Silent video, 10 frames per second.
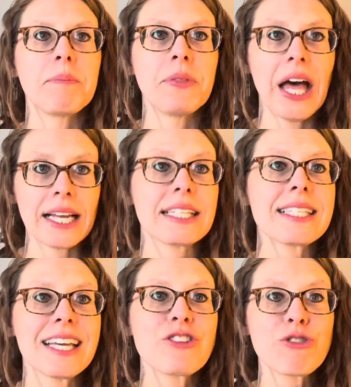that is
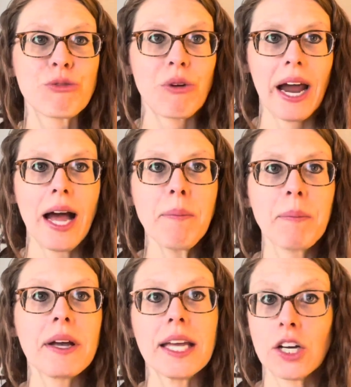a
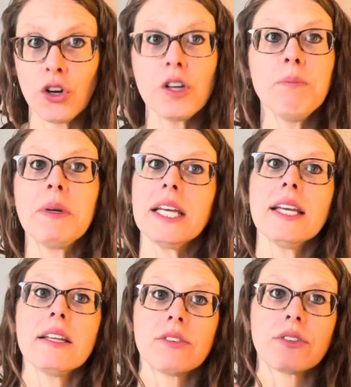trap. It could
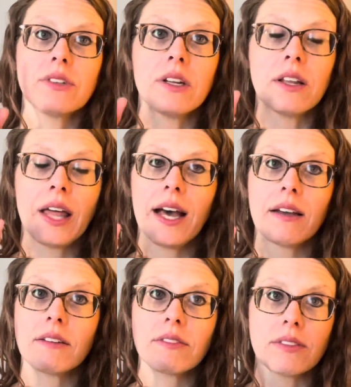be
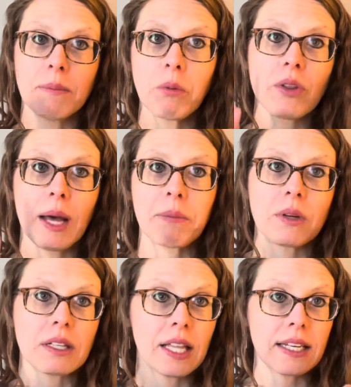that symbol,
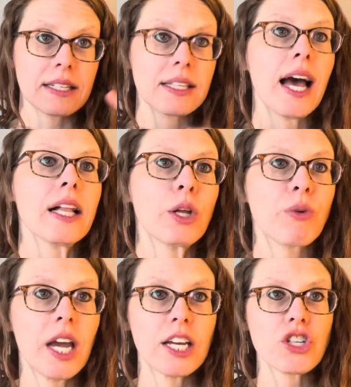that, that exact
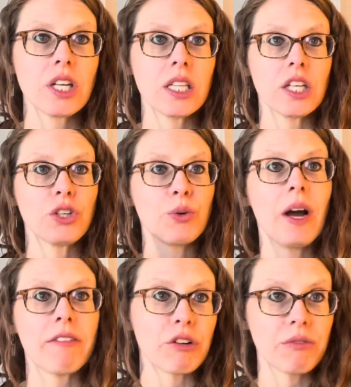location that you
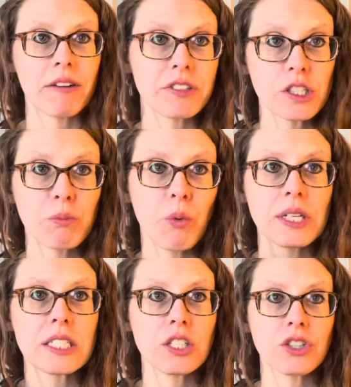have a reference
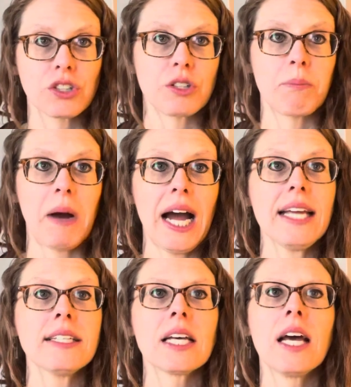point in your
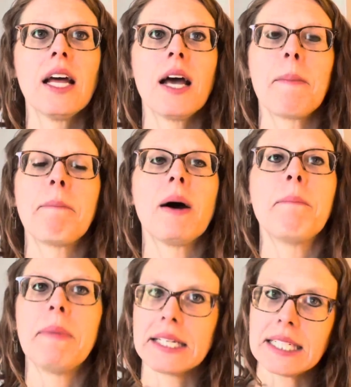mind. But
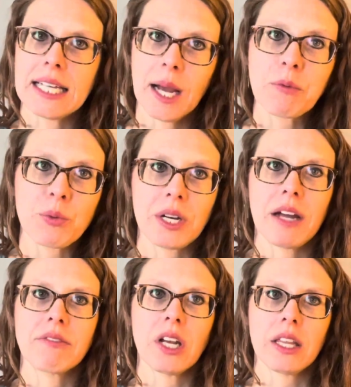many times when
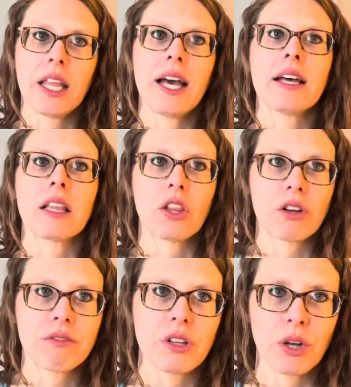I've done that and
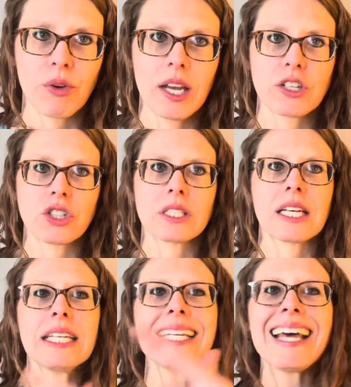looked for locations,
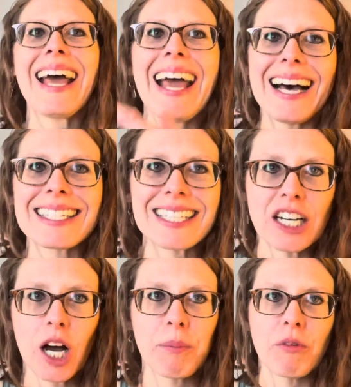I need to ask a
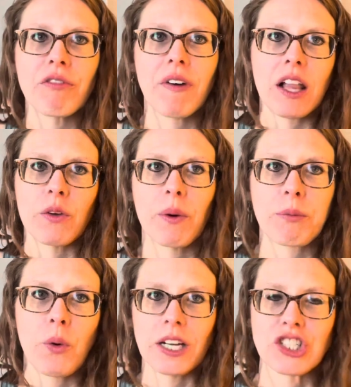couple follow-up
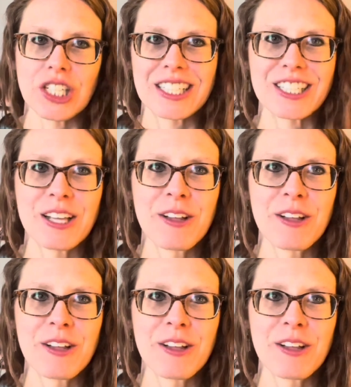questions.